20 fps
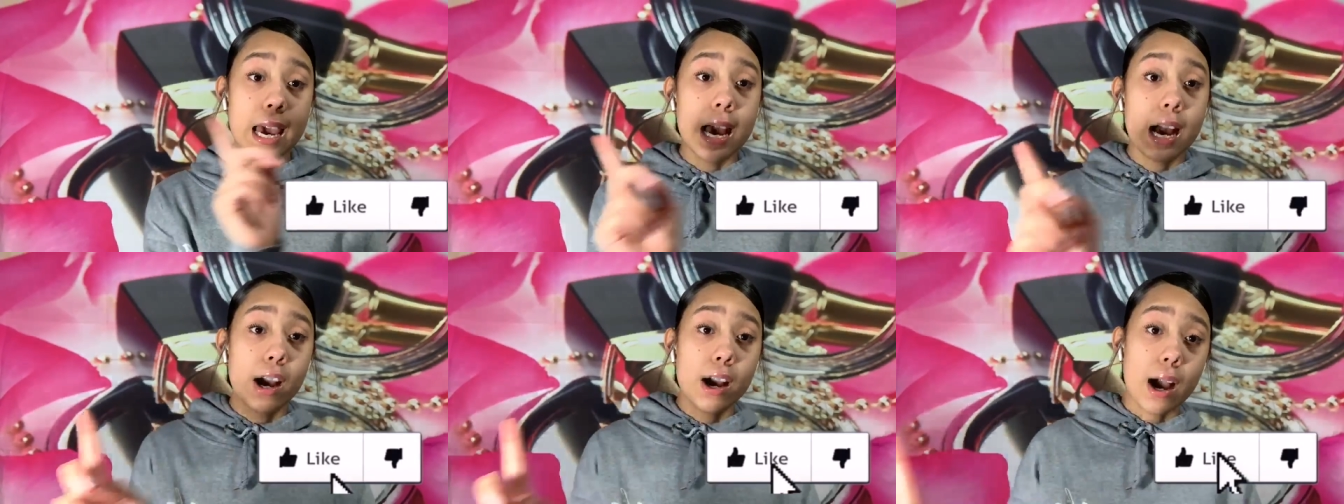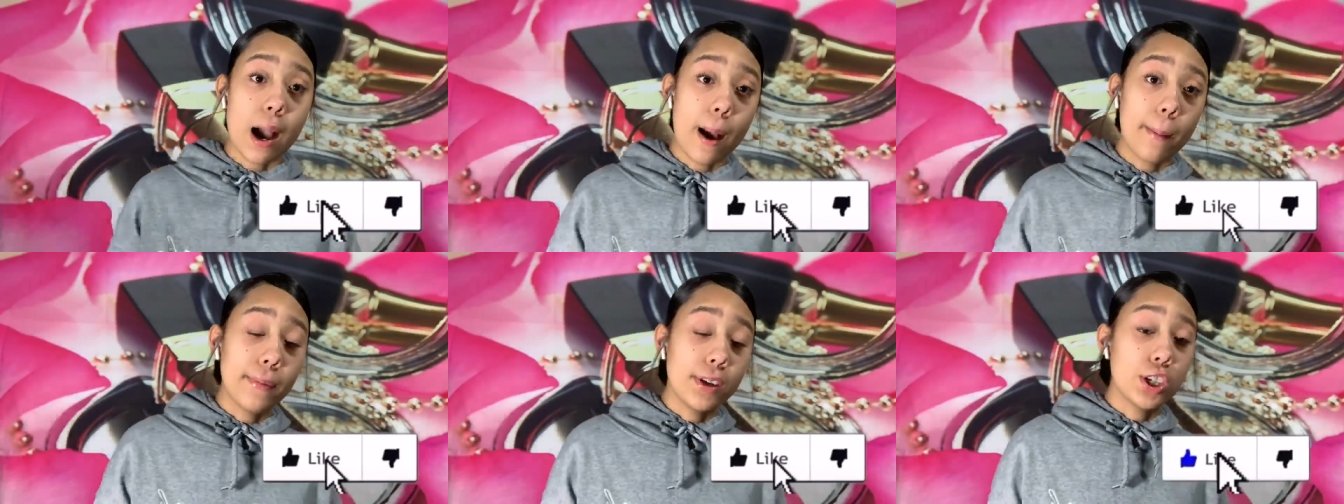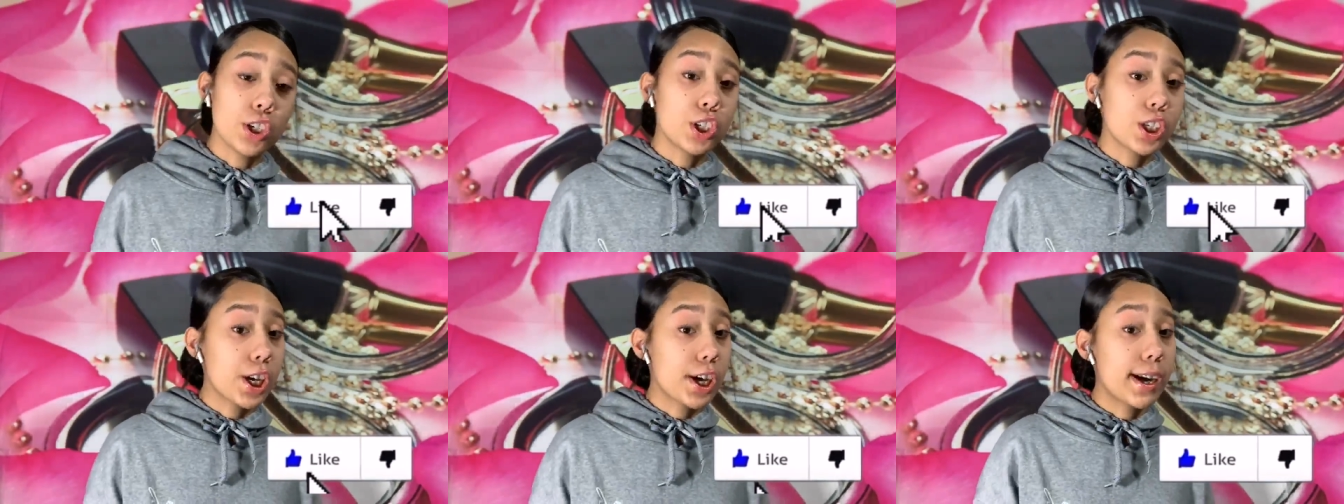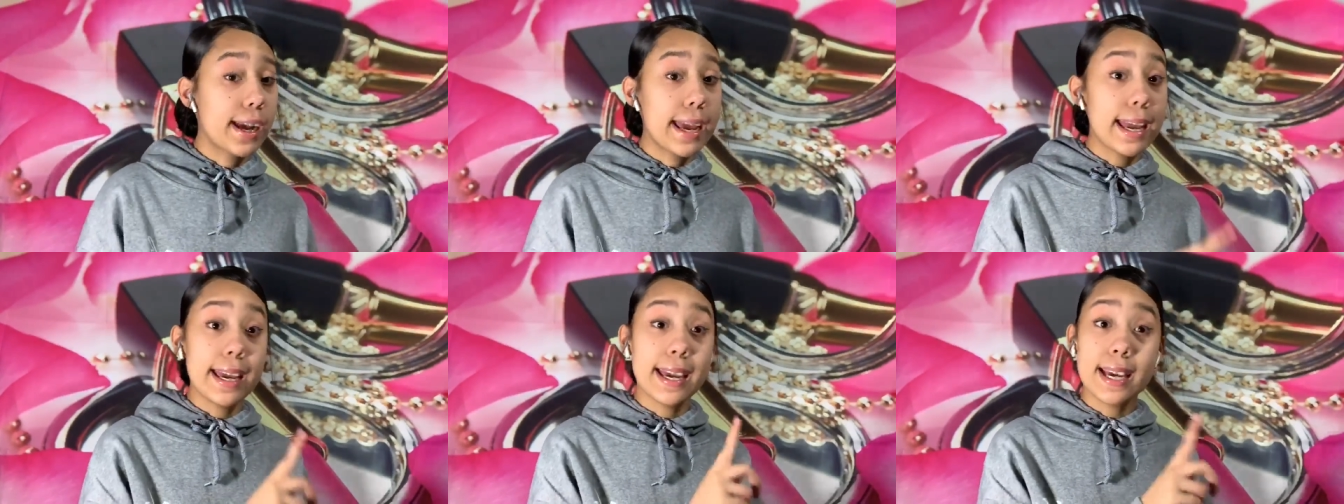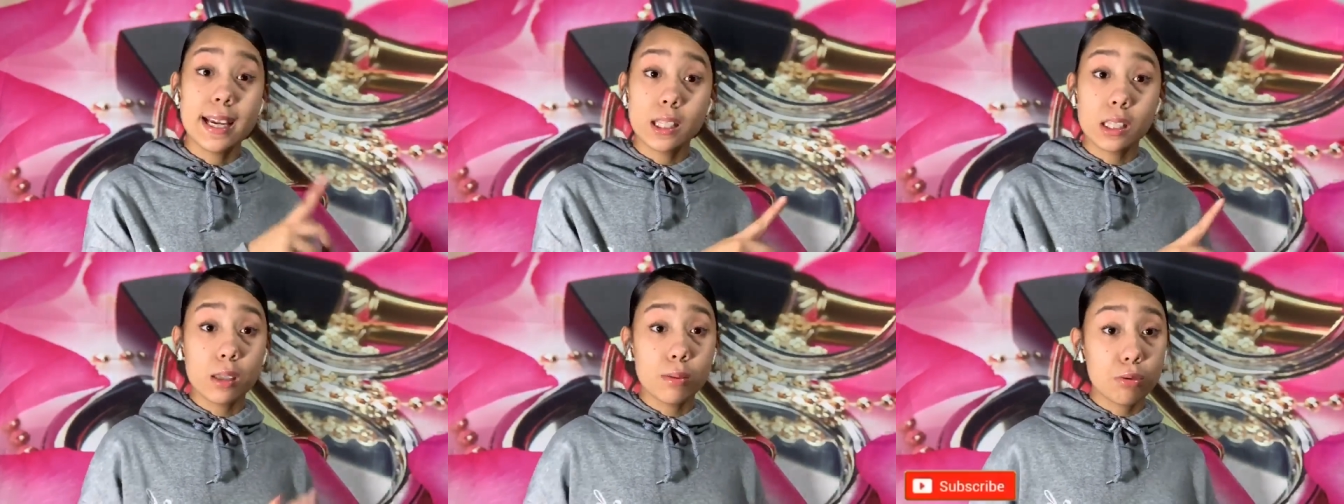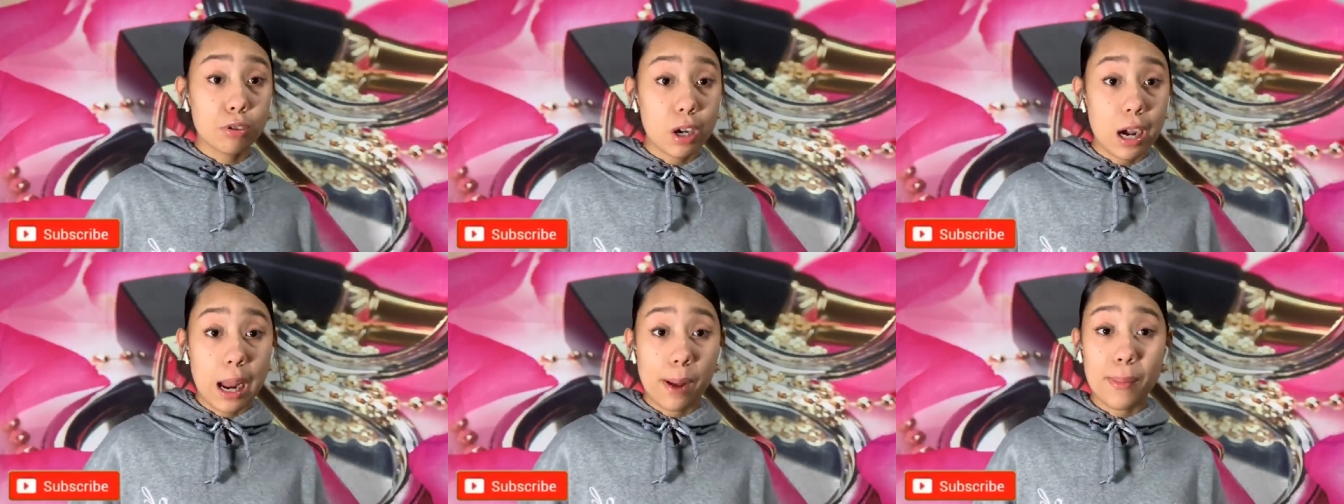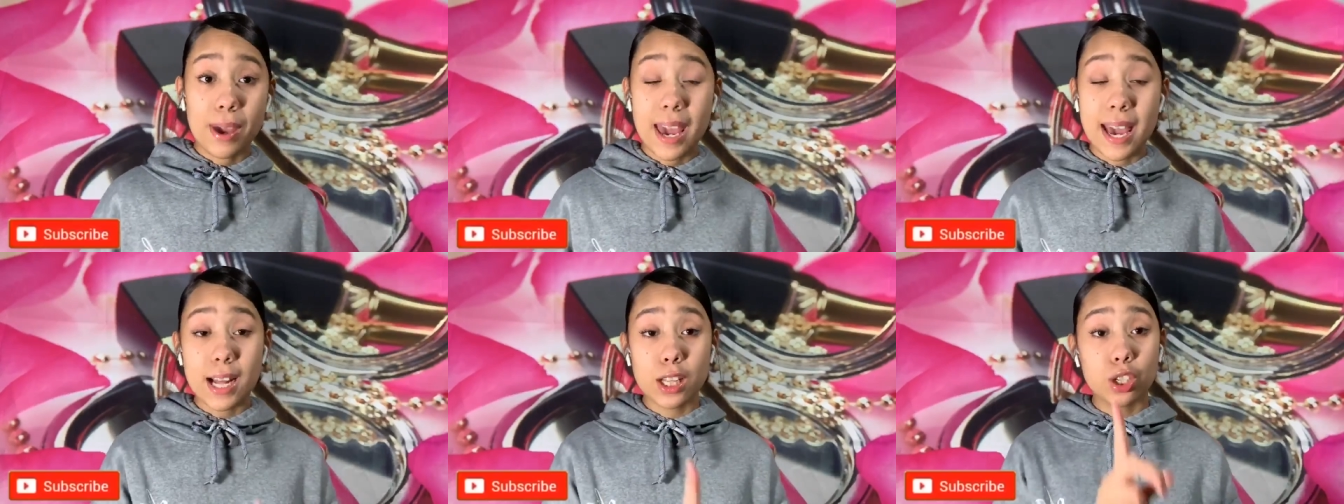comment, share, and subscribe,
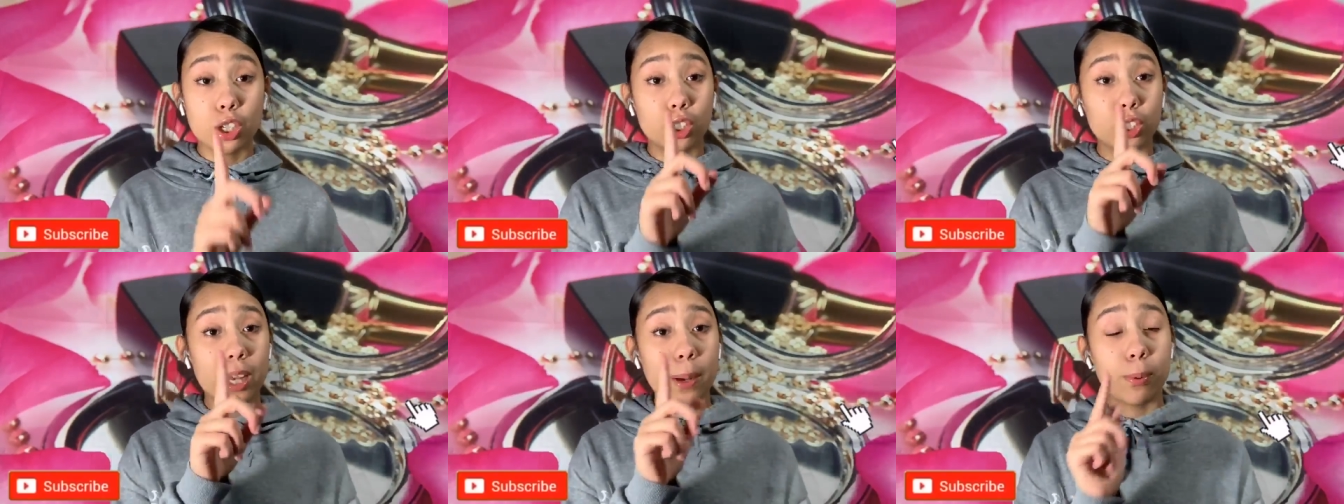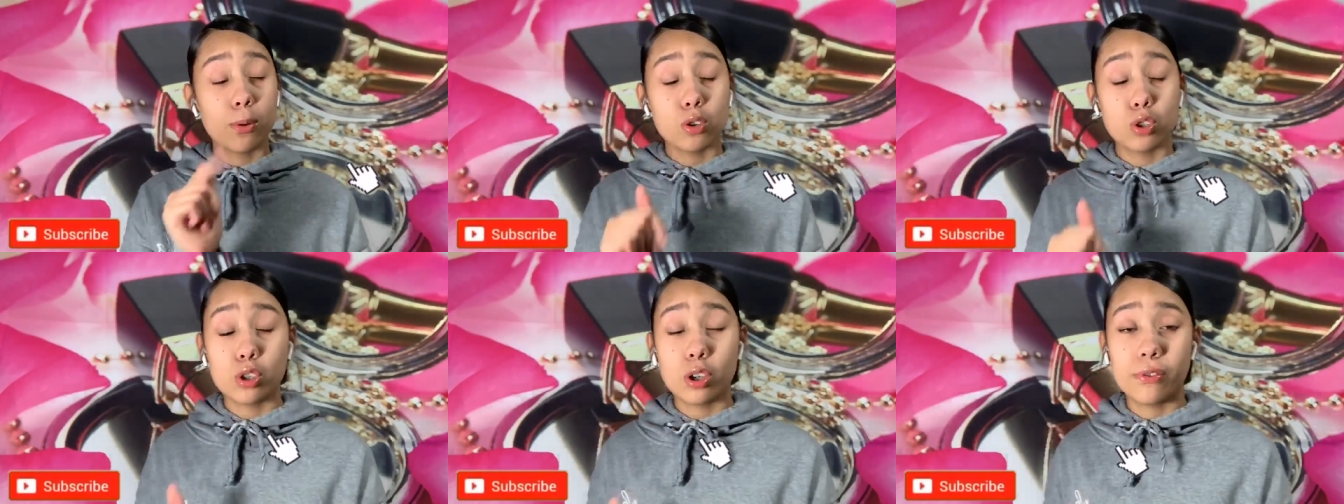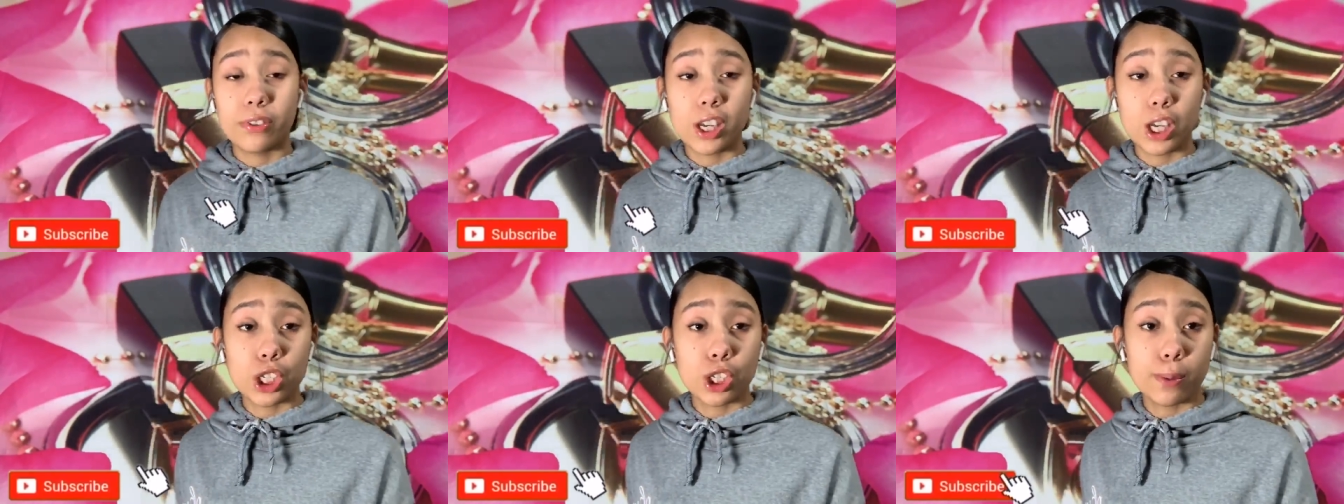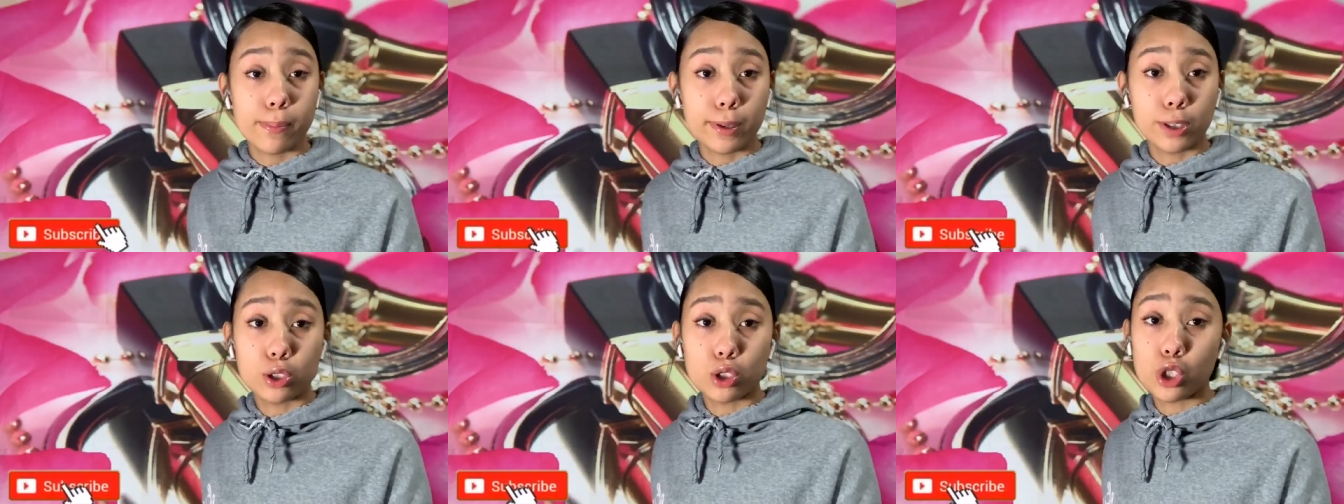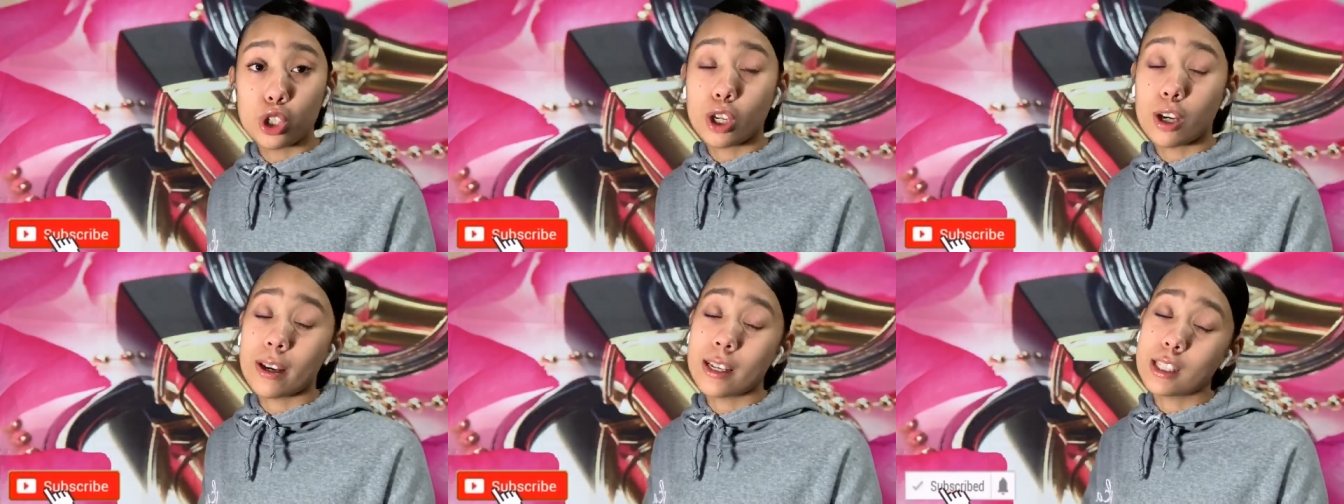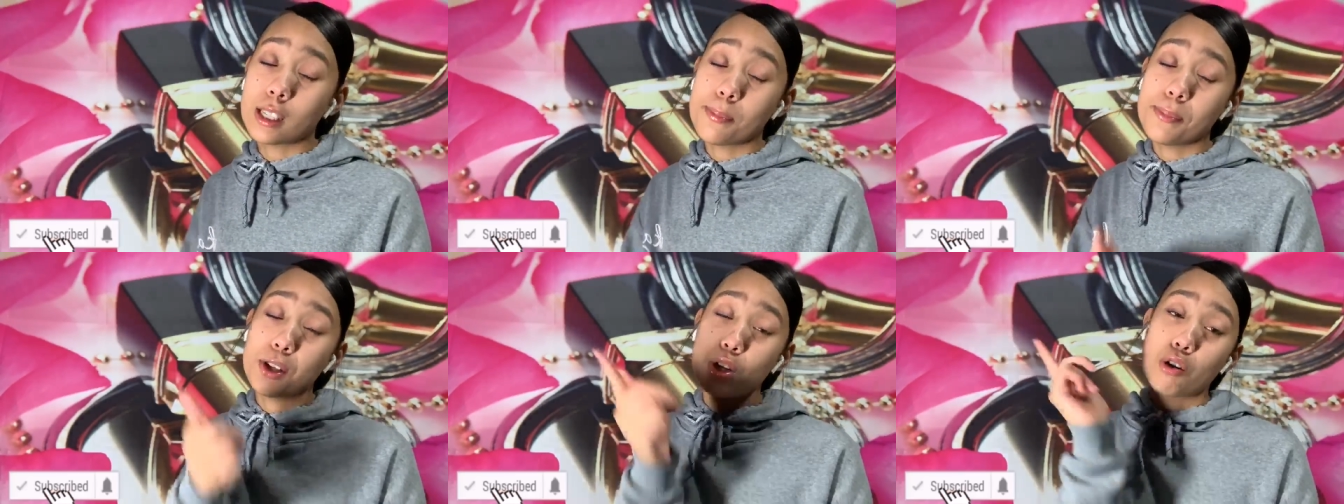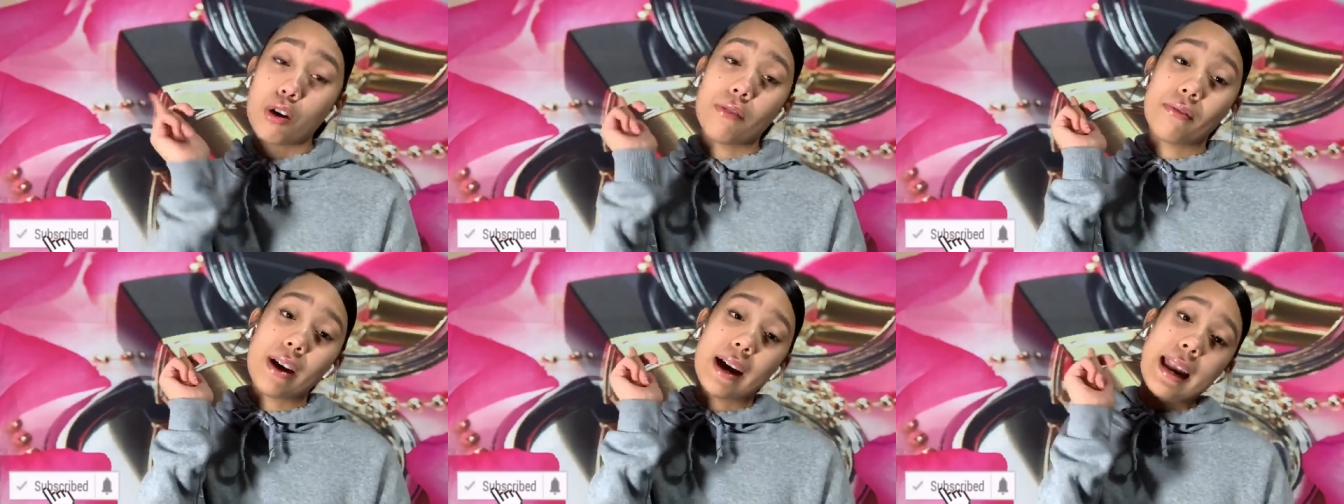and turn that post notification bell so you guys can be
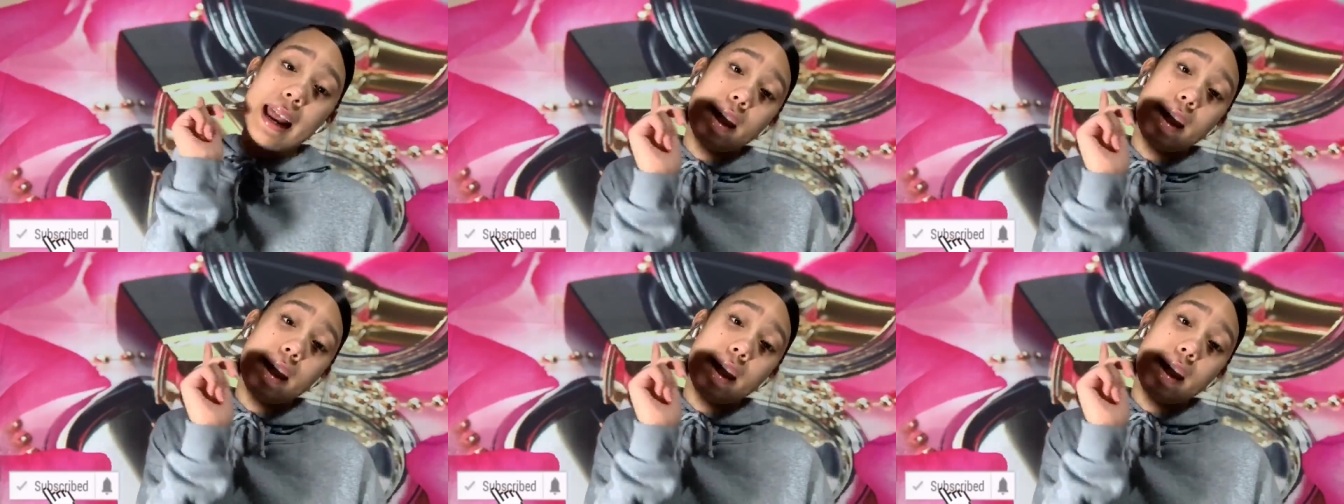notified